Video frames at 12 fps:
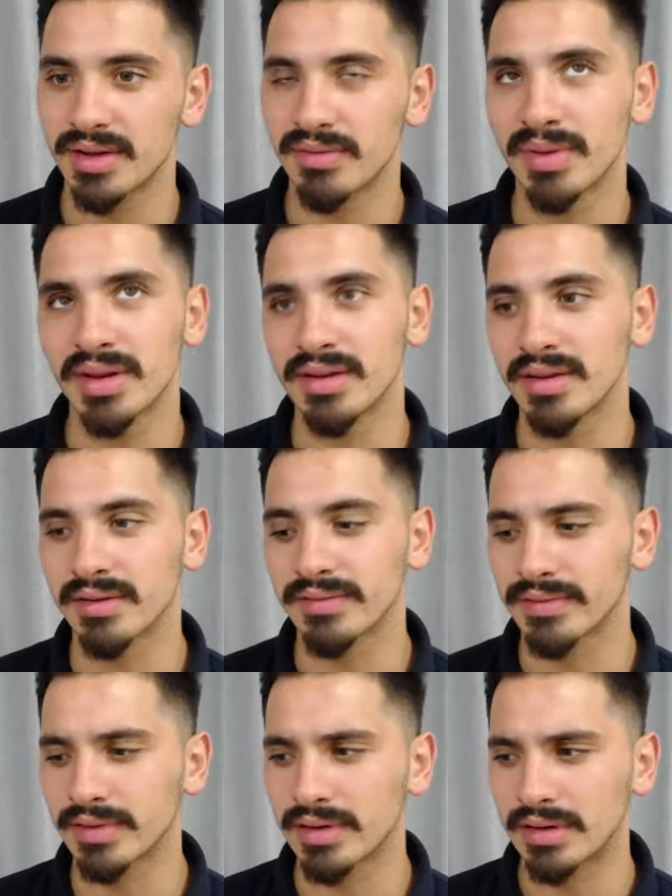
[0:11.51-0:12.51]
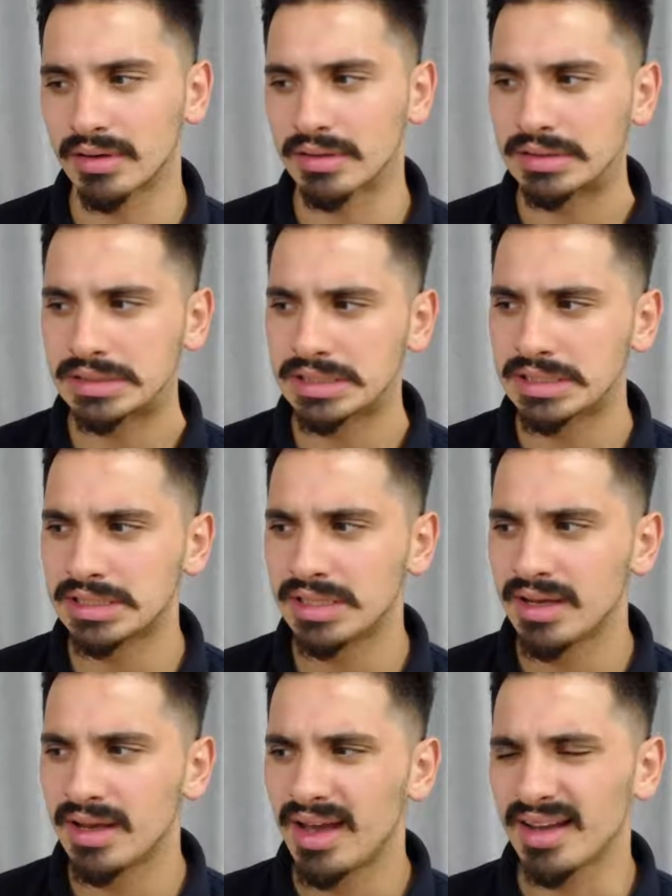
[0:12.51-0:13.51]
I've been here for,
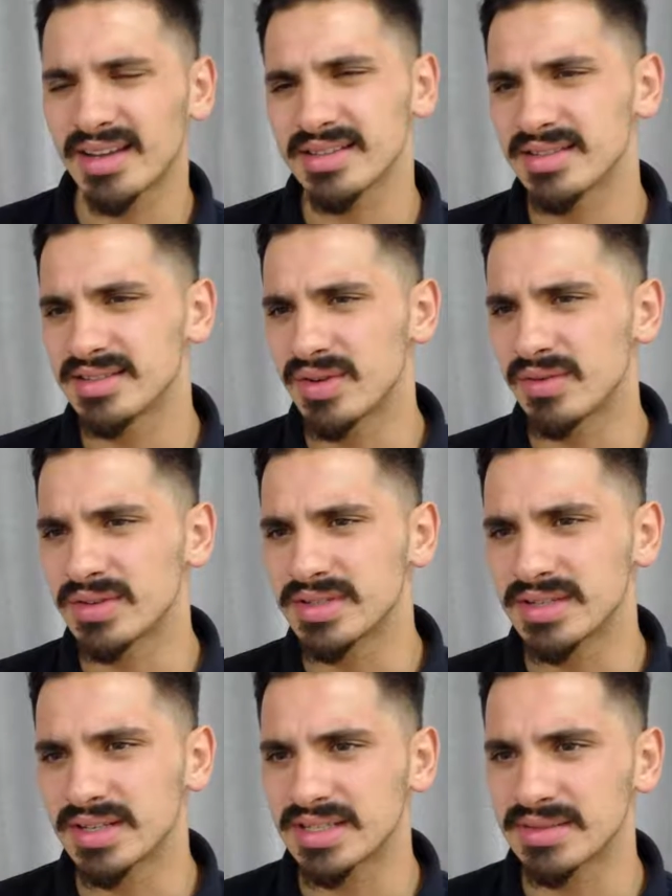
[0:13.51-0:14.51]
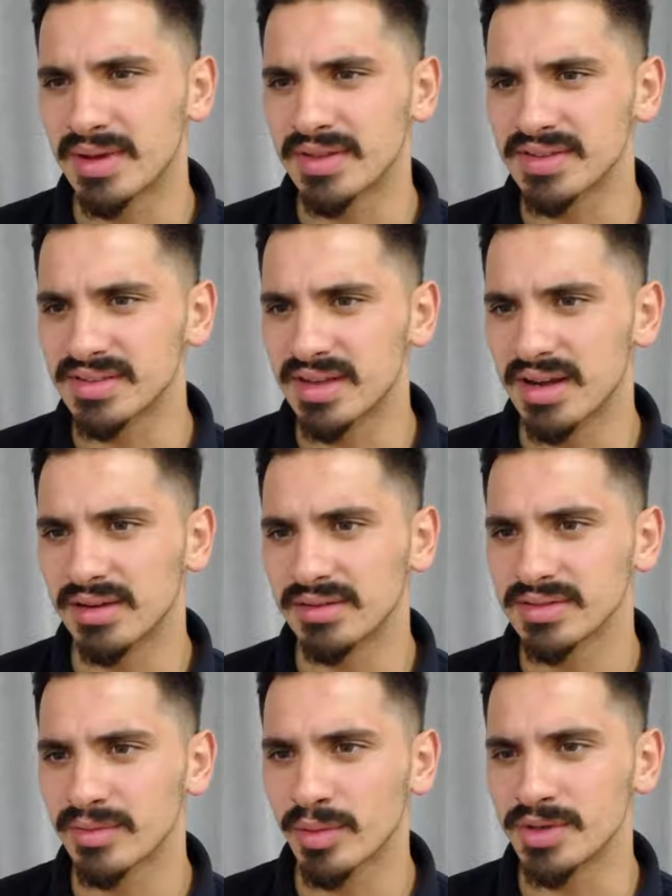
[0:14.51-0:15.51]
I guess it's over 6 months now,
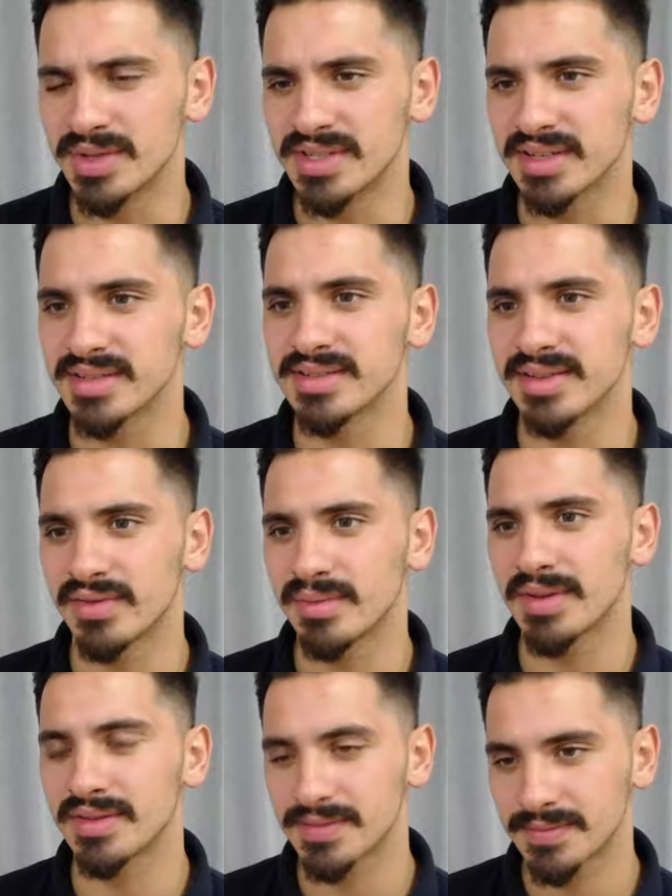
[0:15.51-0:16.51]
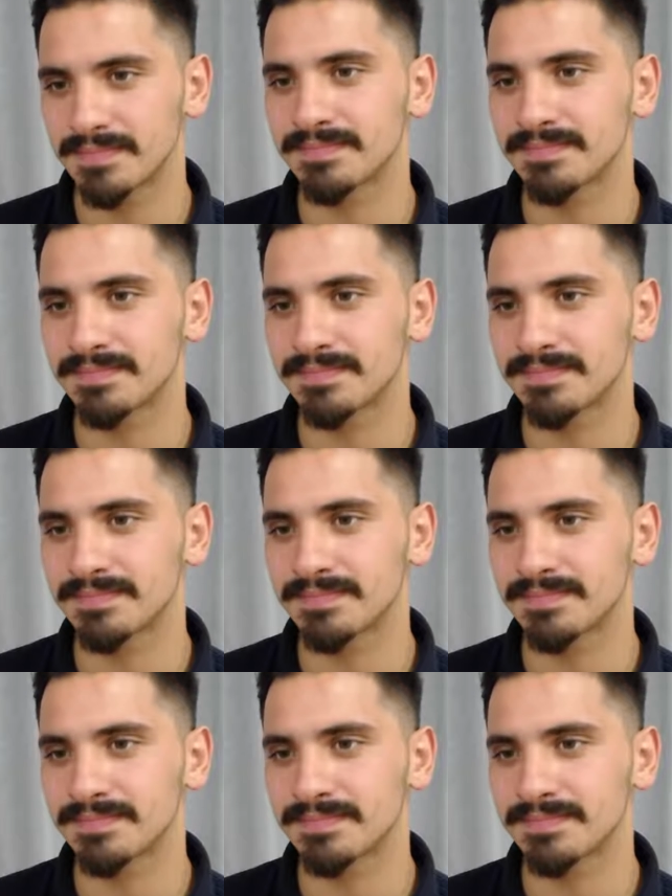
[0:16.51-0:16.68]
somewhere between 6 and 7 months.